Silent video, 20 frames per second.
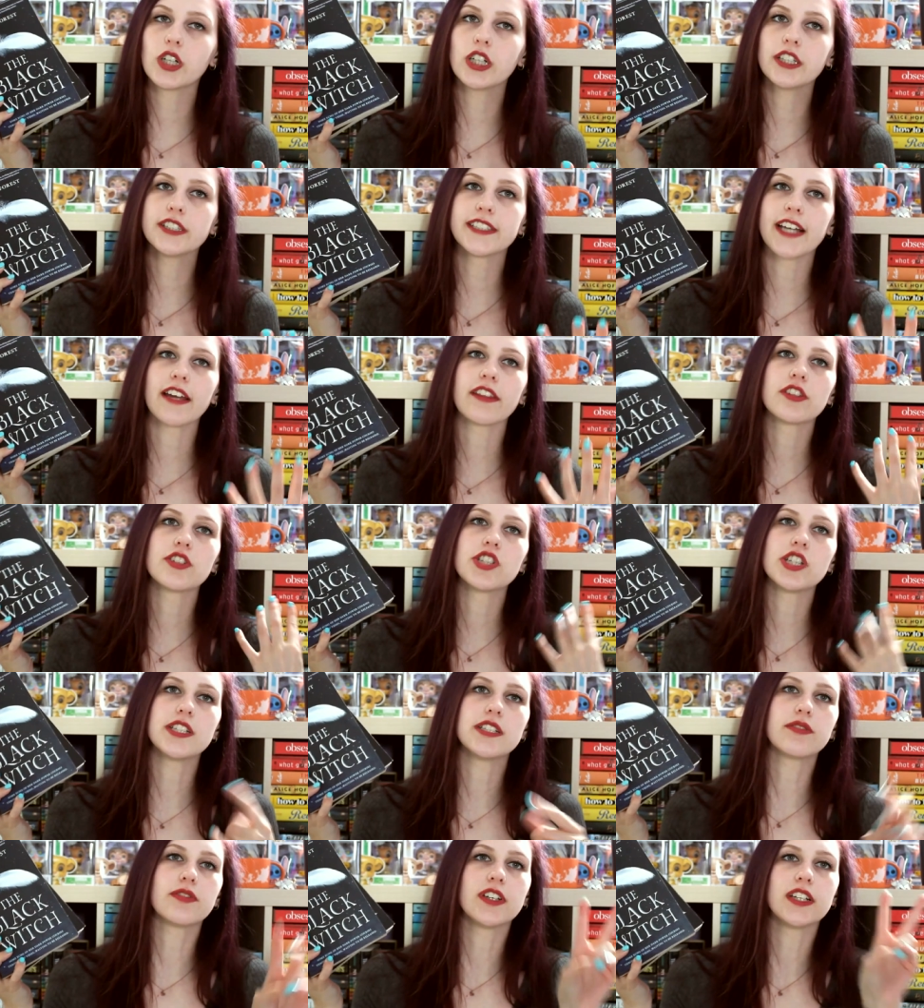her death,
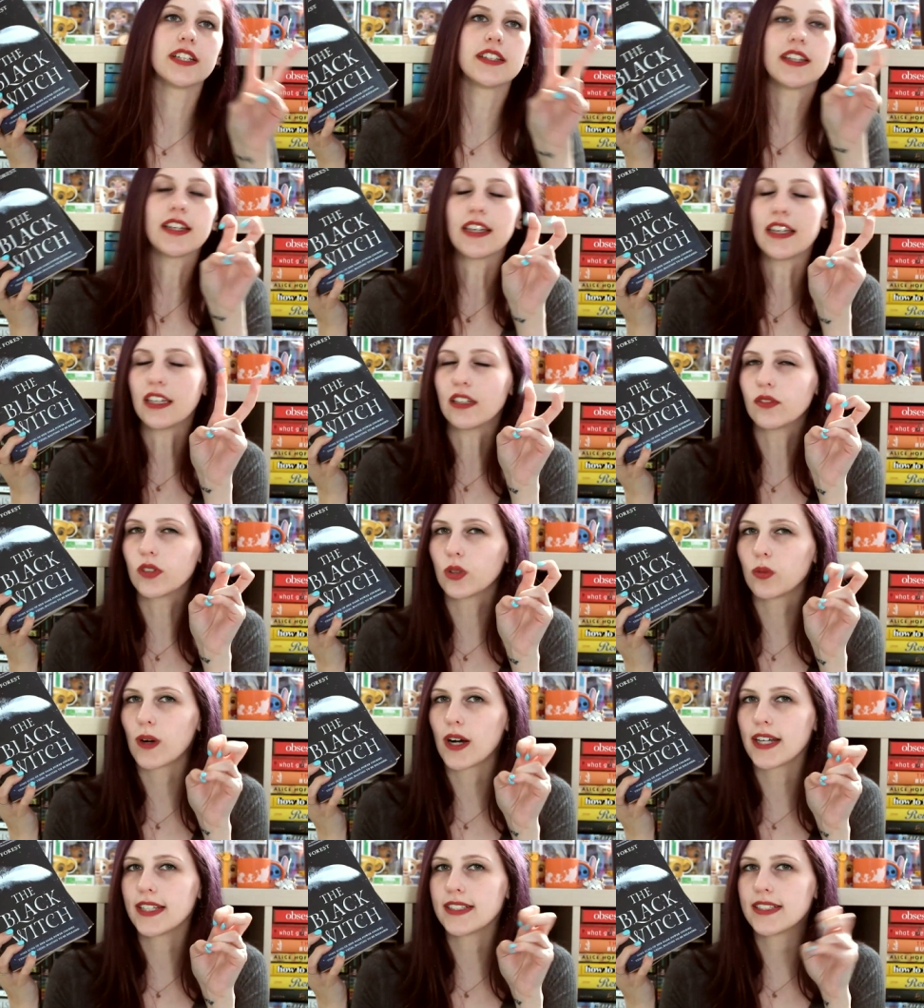she defeated the evil
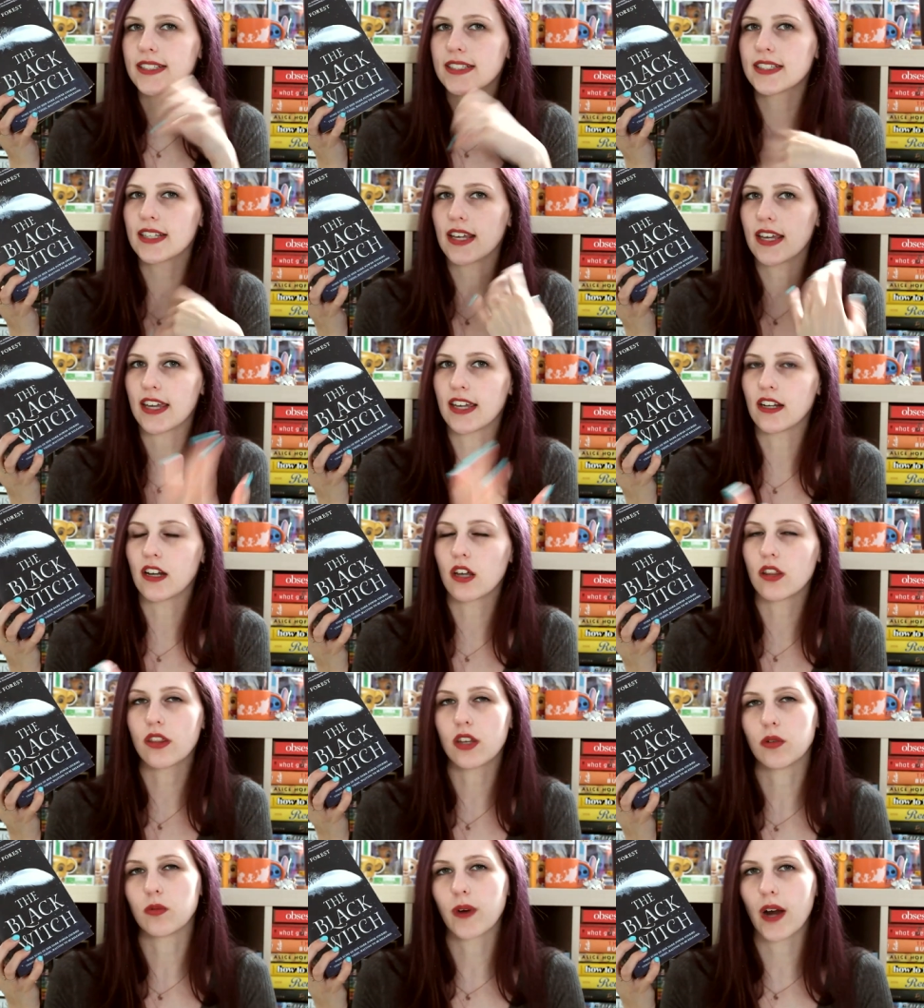ones in
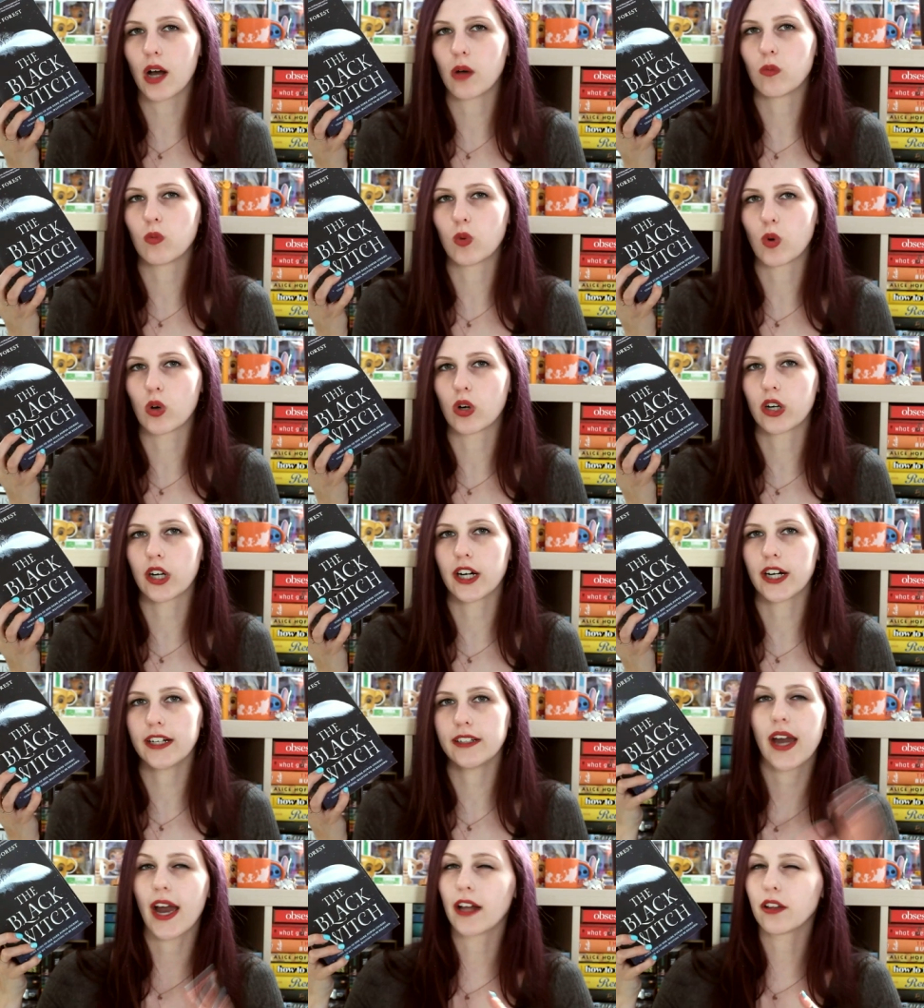the realm
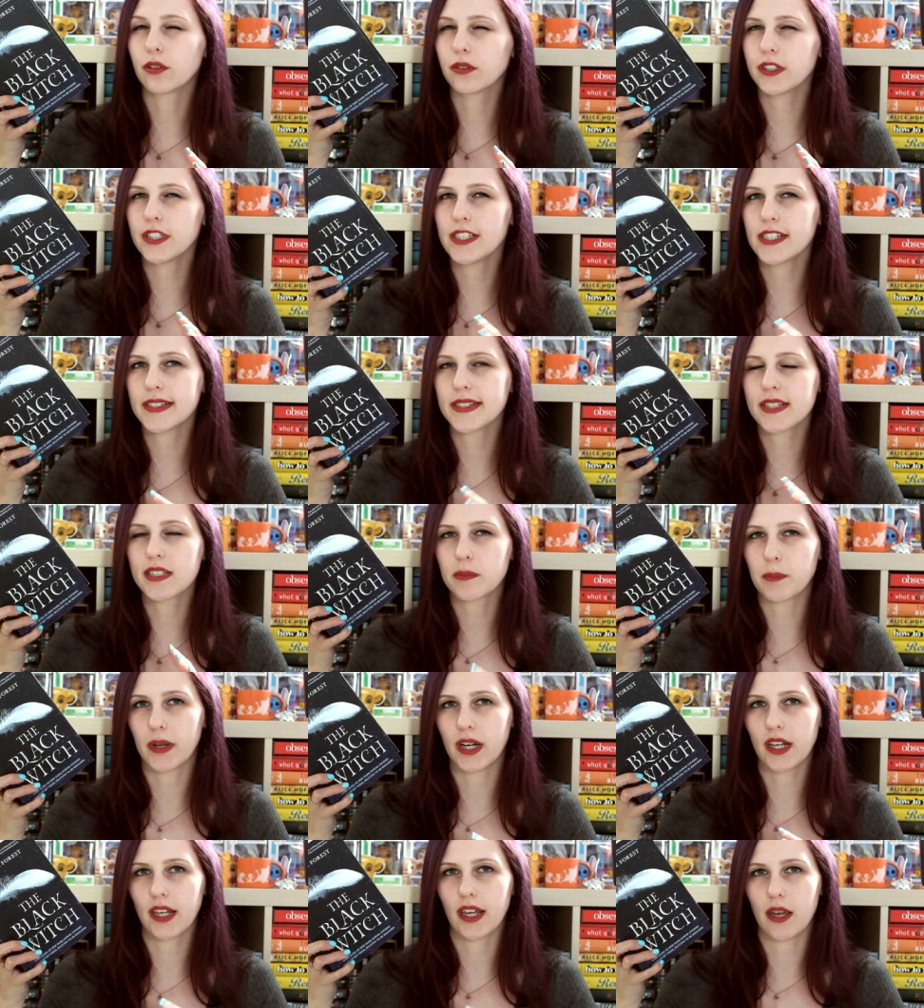war. Elloren is a
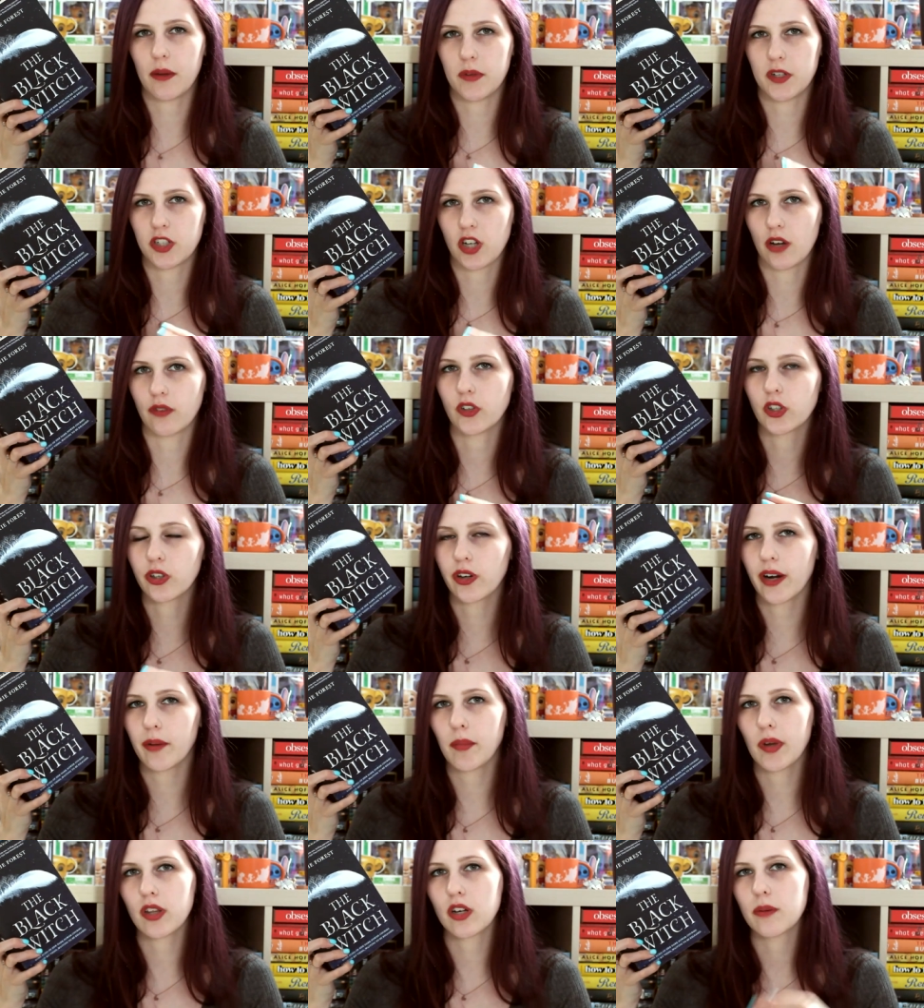spitting image of her
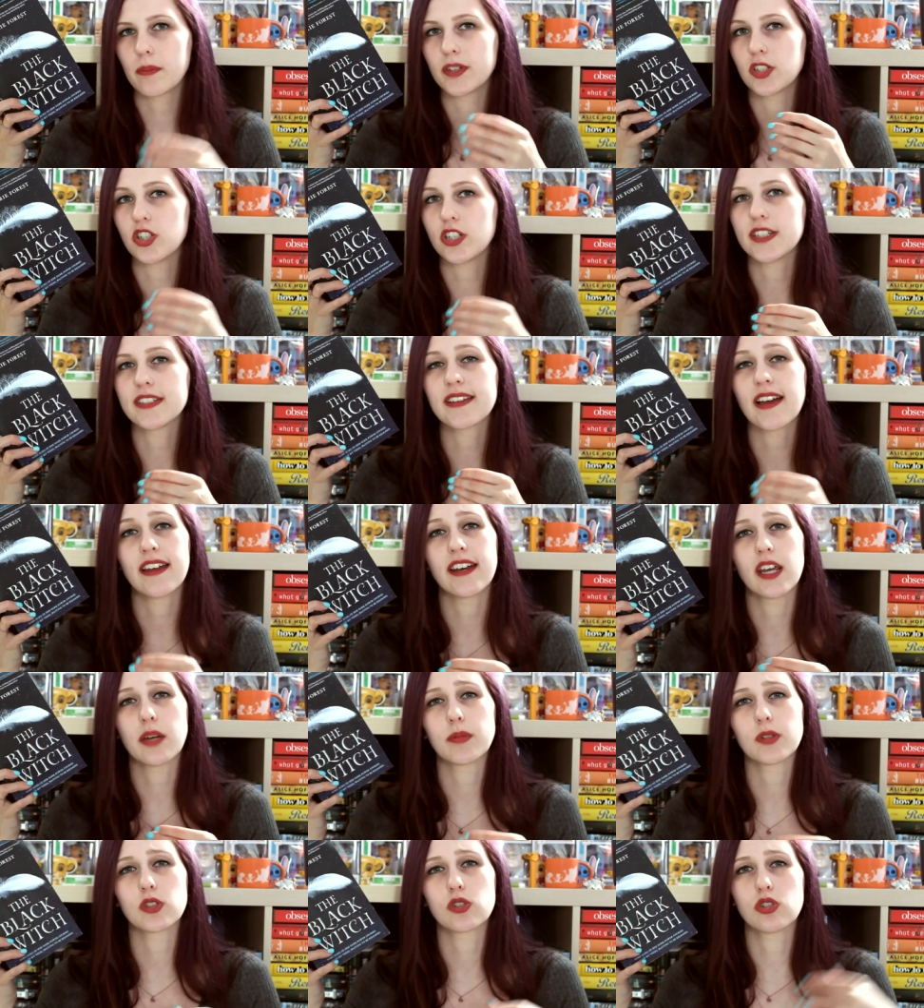grandmother, but she is
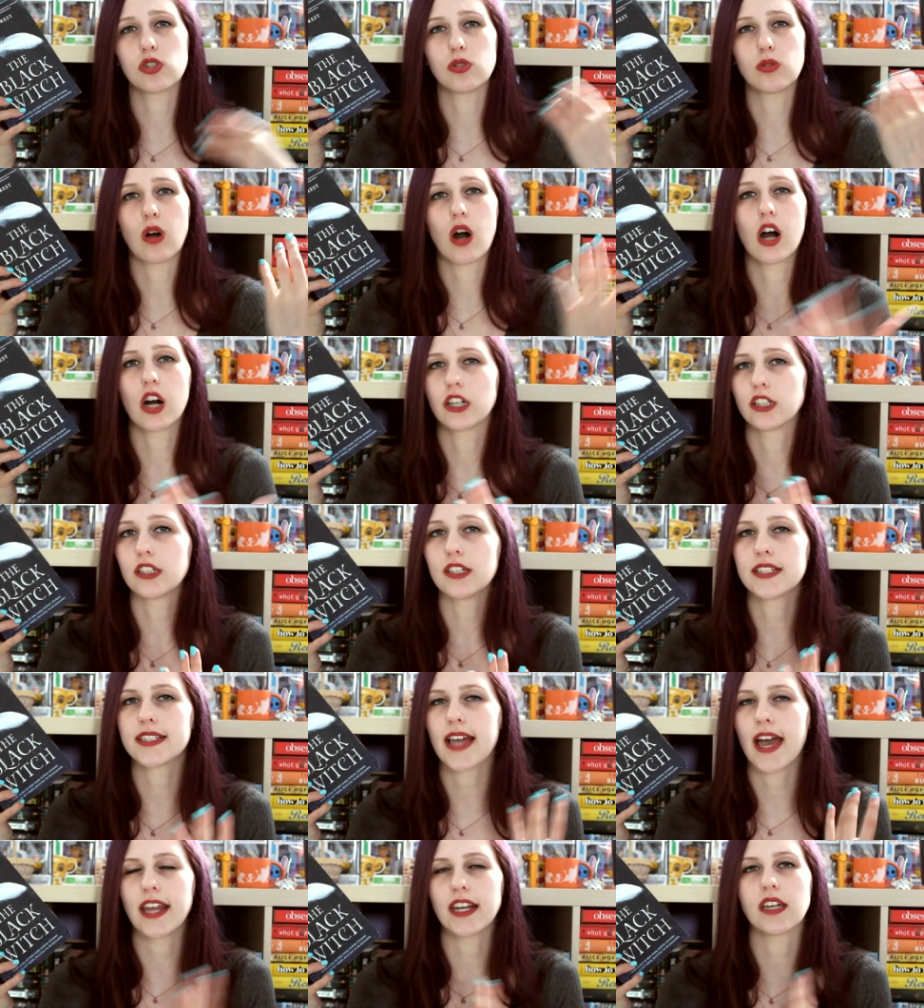unable to
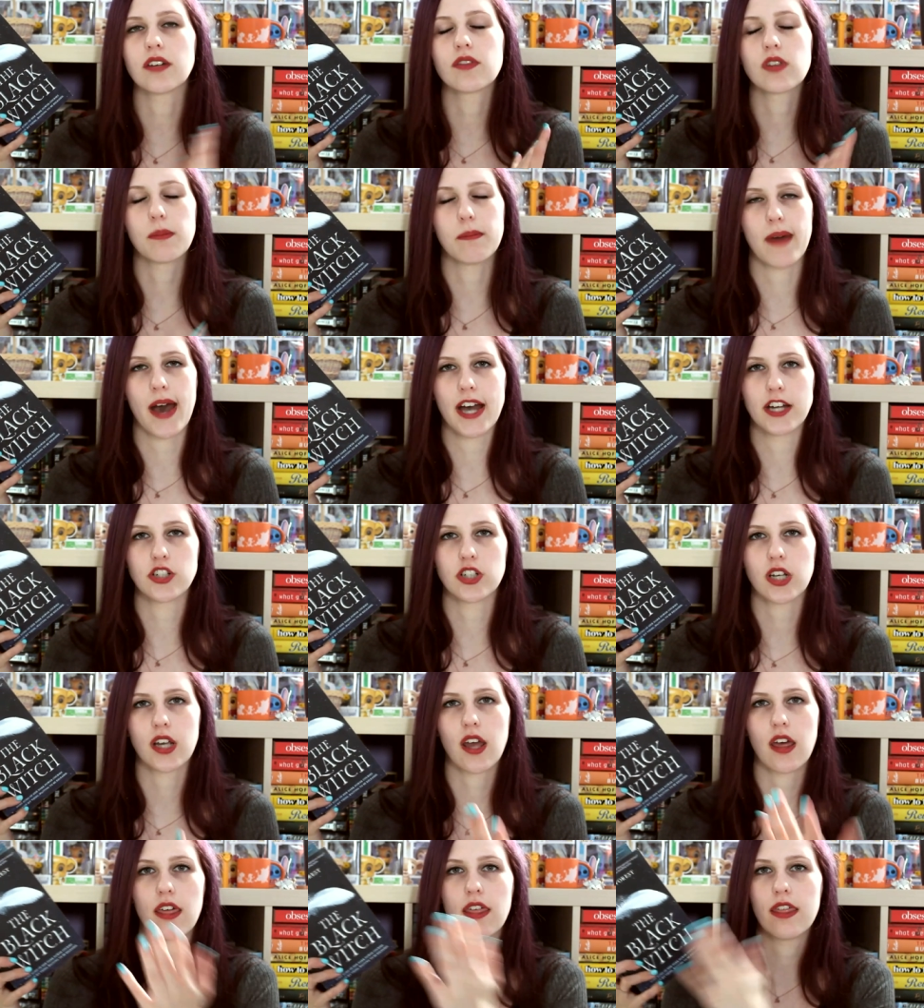harness any of the
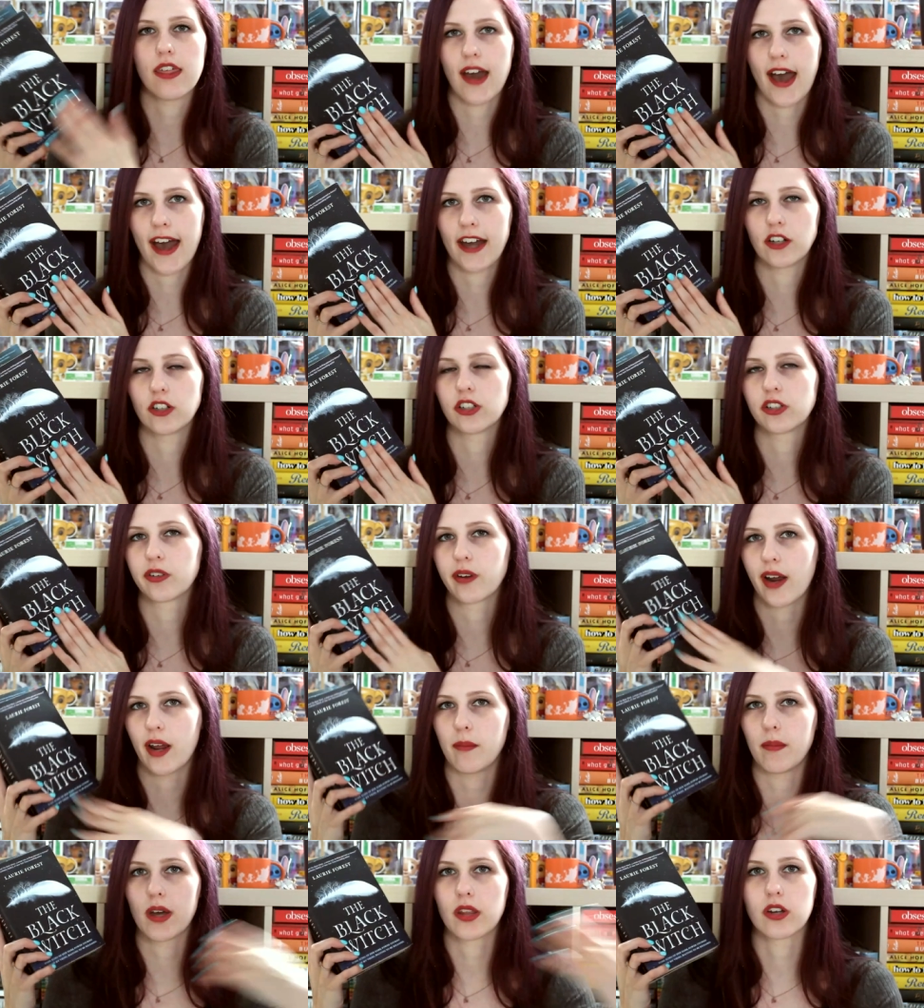magic that her
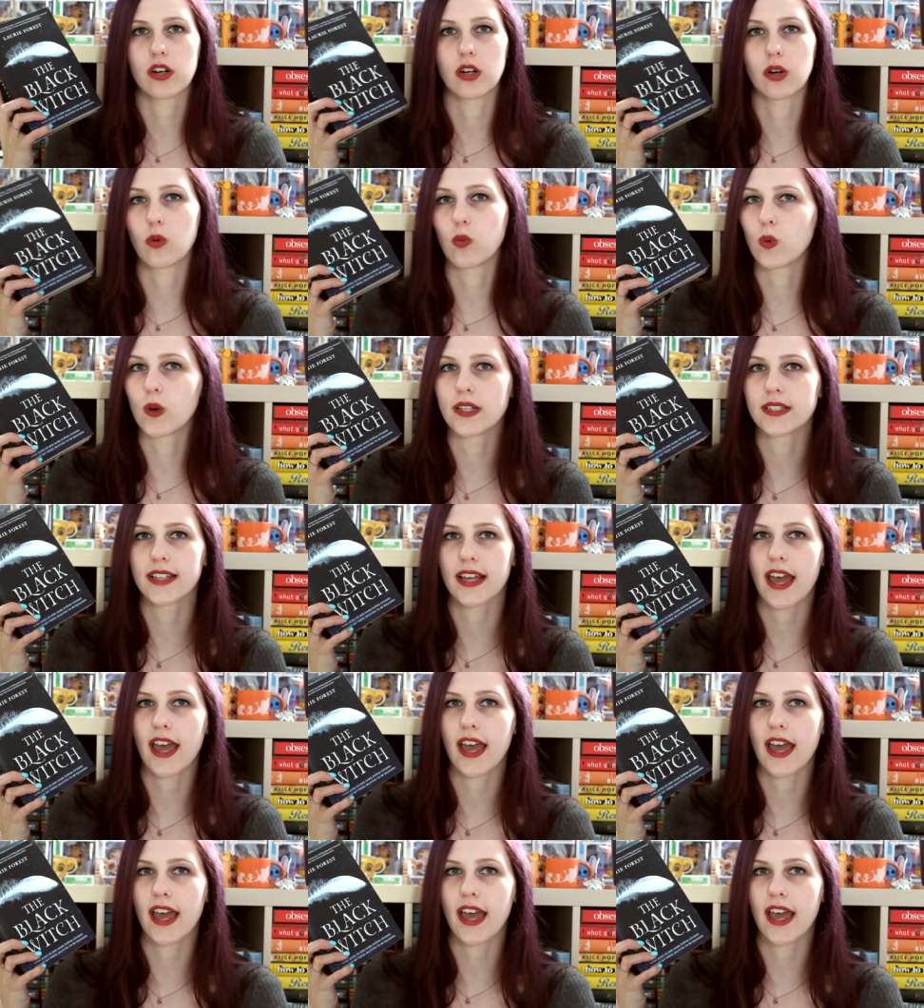grandmother was